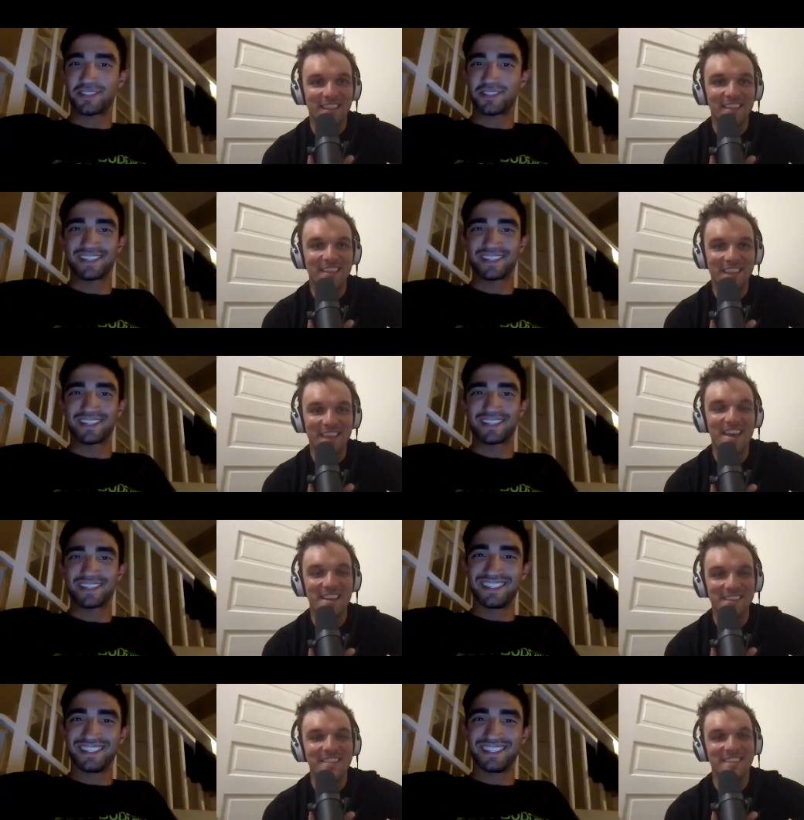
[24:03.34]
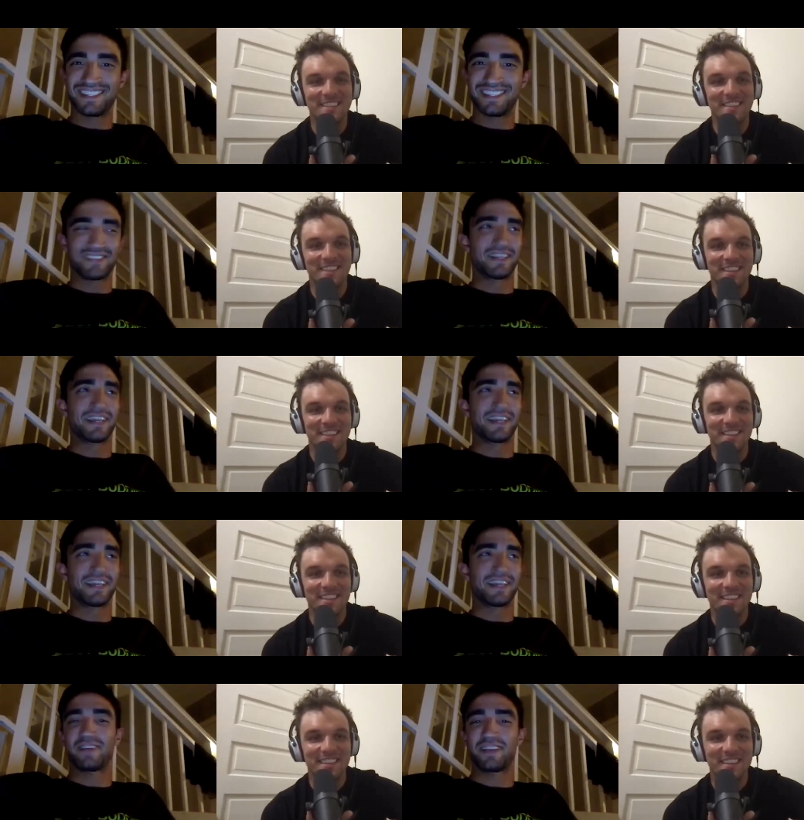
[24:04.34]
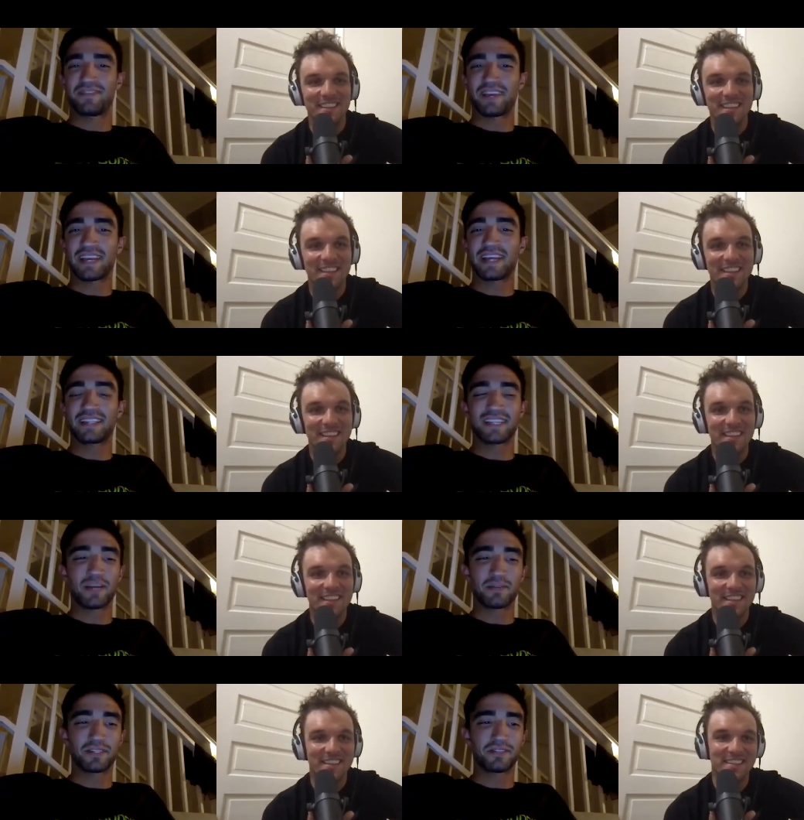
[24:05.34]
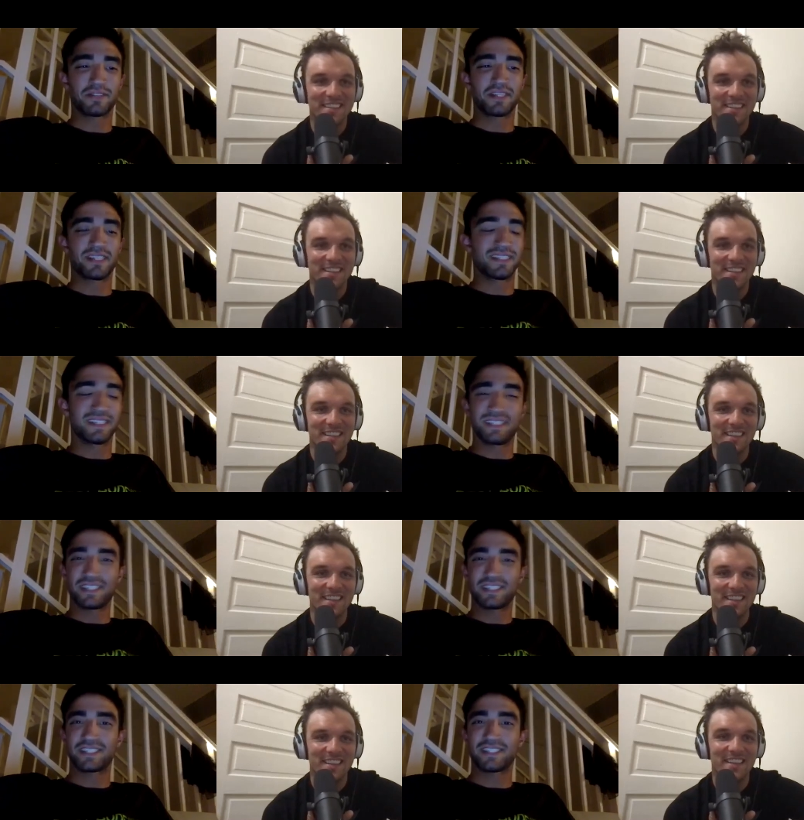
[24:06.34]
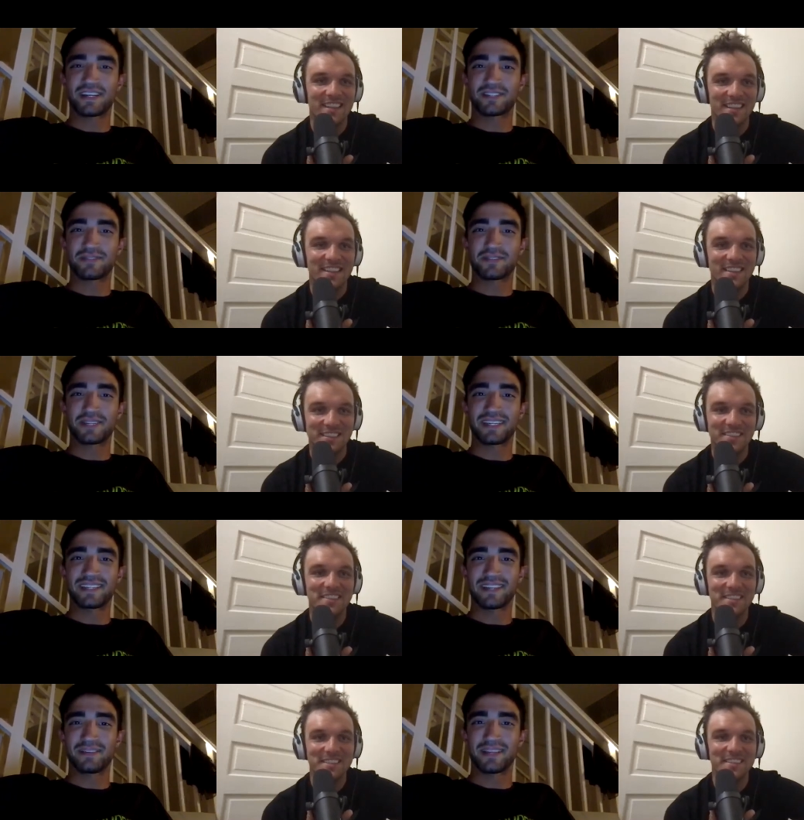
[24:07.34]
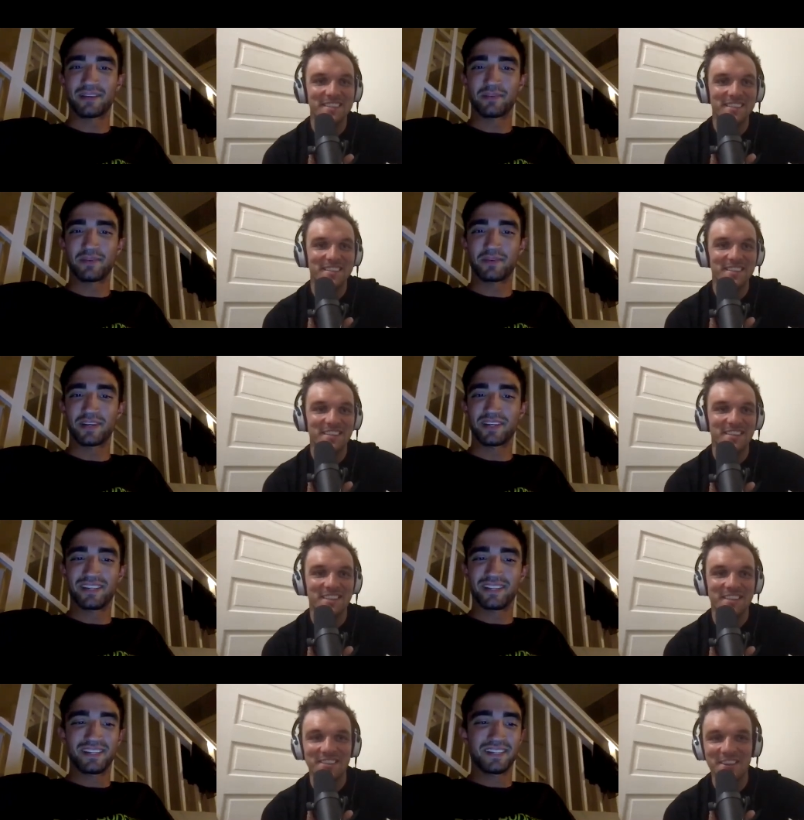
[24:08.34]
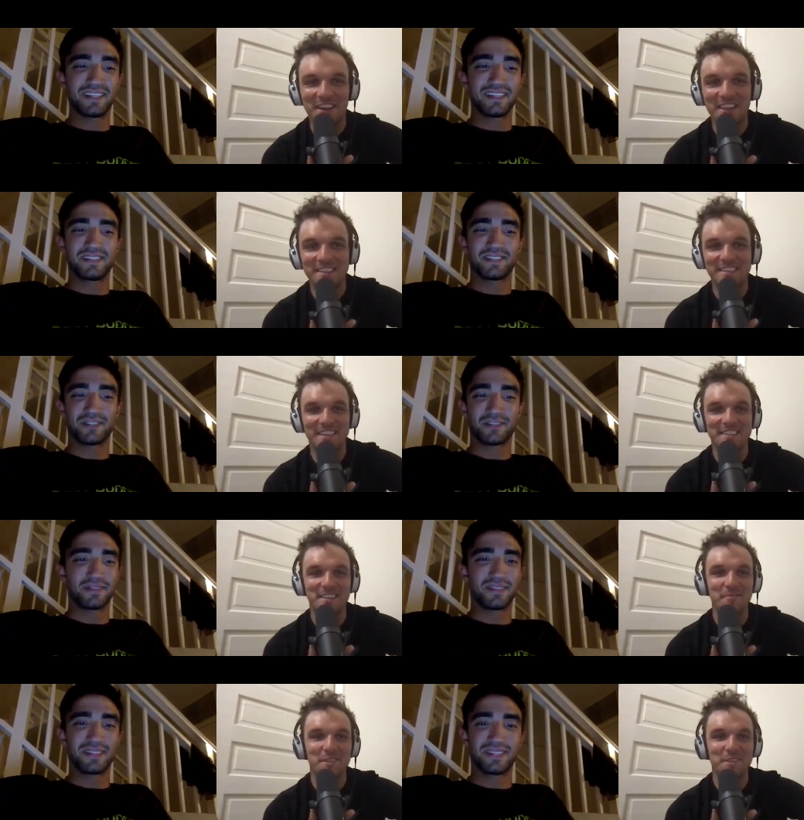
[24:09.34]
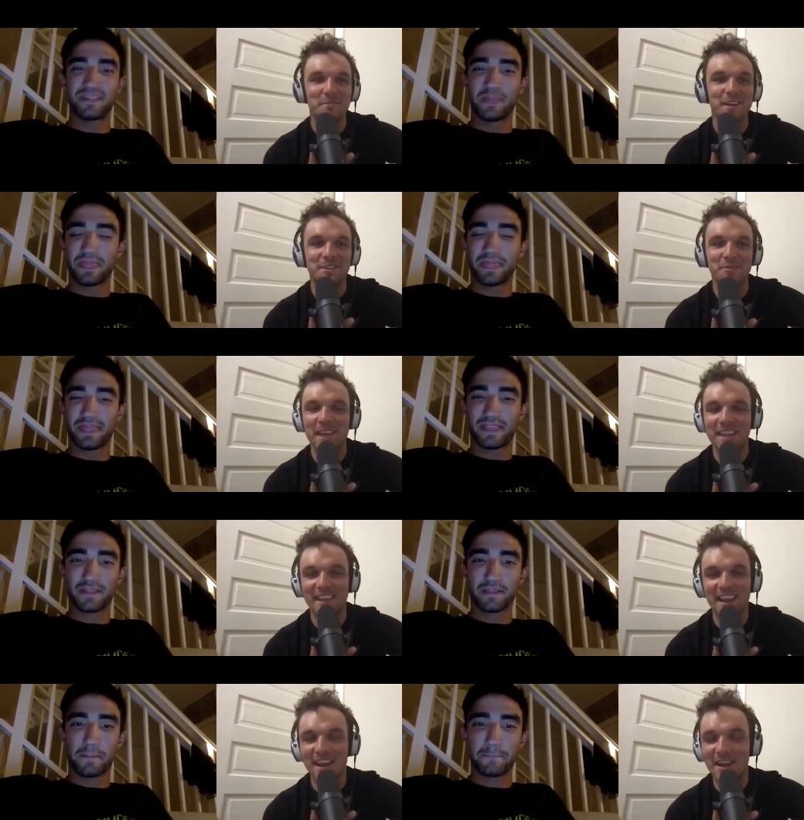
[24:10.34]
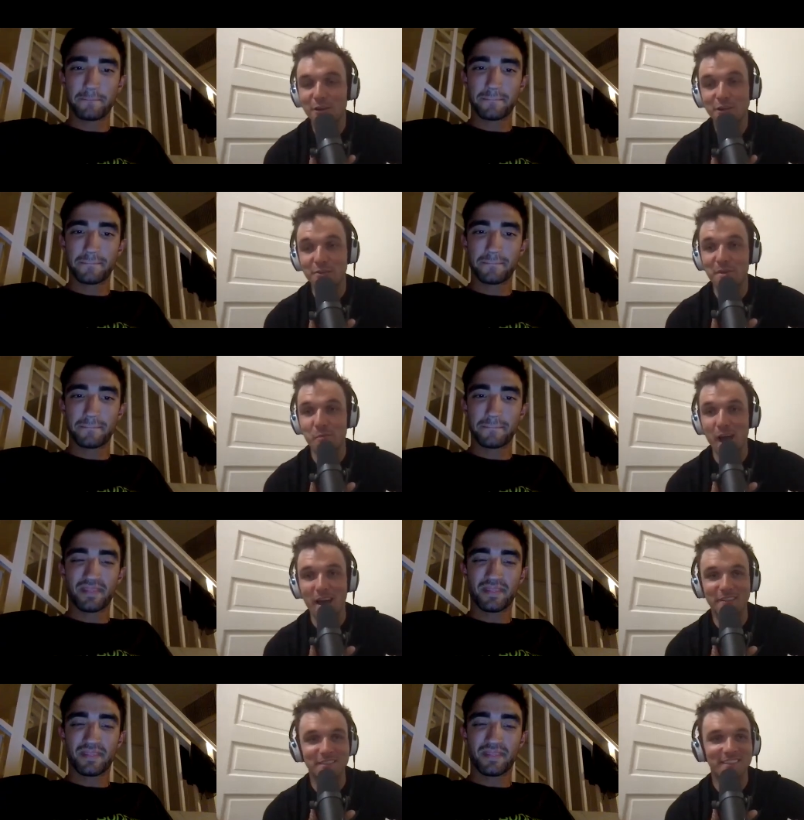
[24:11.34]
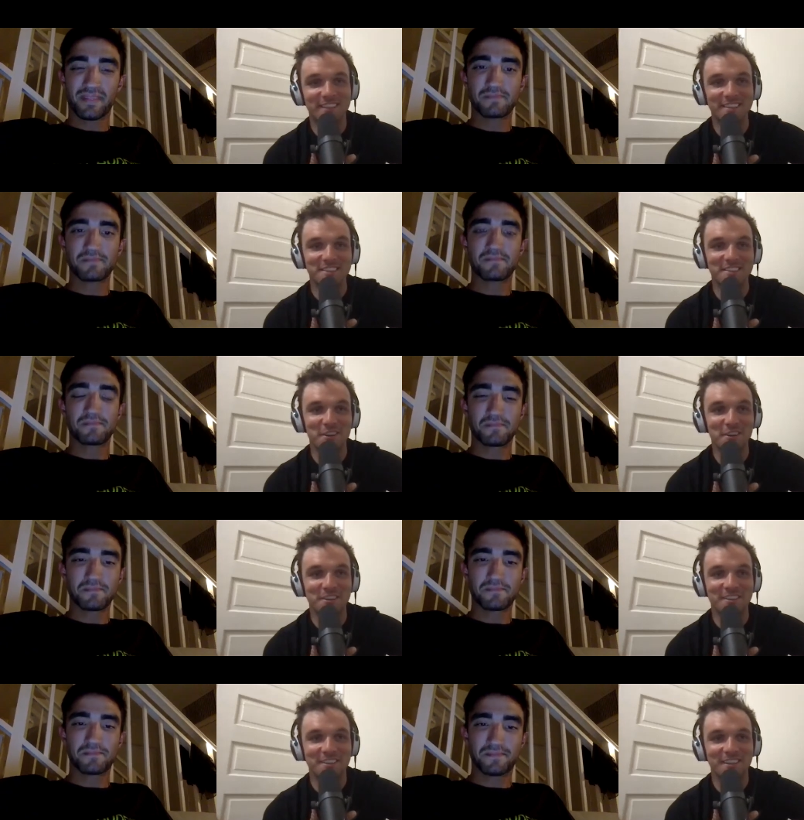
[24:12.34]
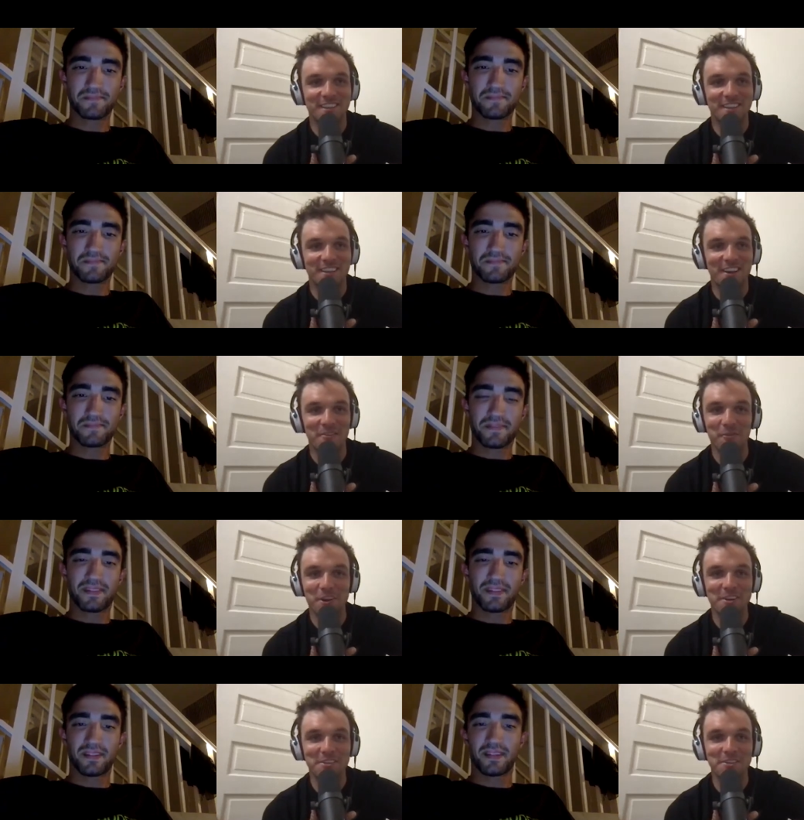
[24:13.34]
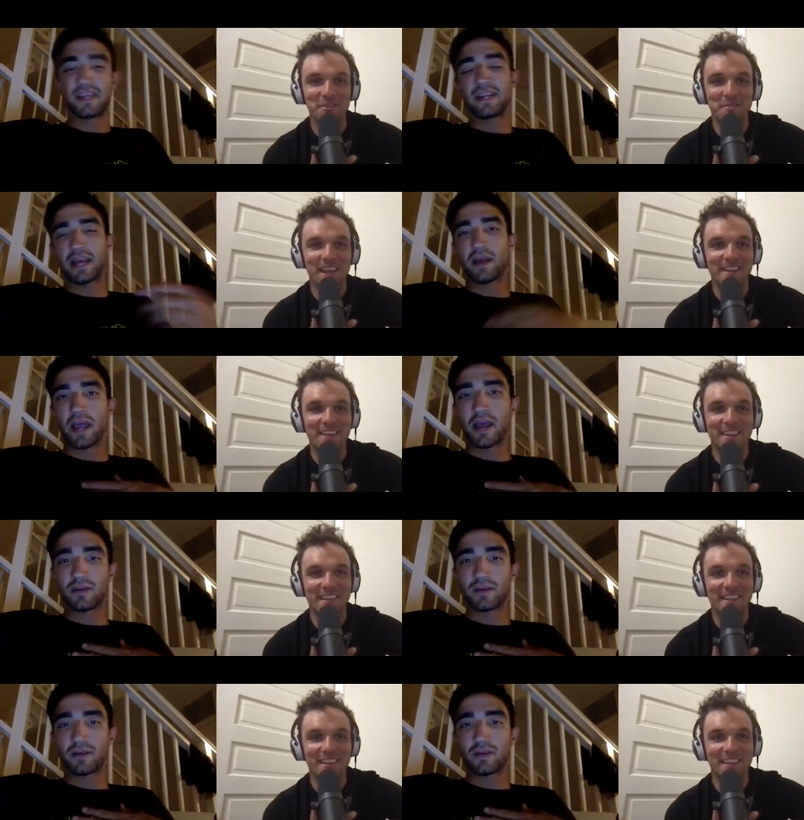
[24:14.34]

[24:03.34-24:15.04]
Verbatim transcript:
Speaker 1: uh, yeah. So yeah, if I if I got the opportunity just to talk to her again, that that would be why.
Speaker 2: No, that's that's something special, man. And I know she'd be proud and stoked on what you're doing, man. I
Speaker 1: would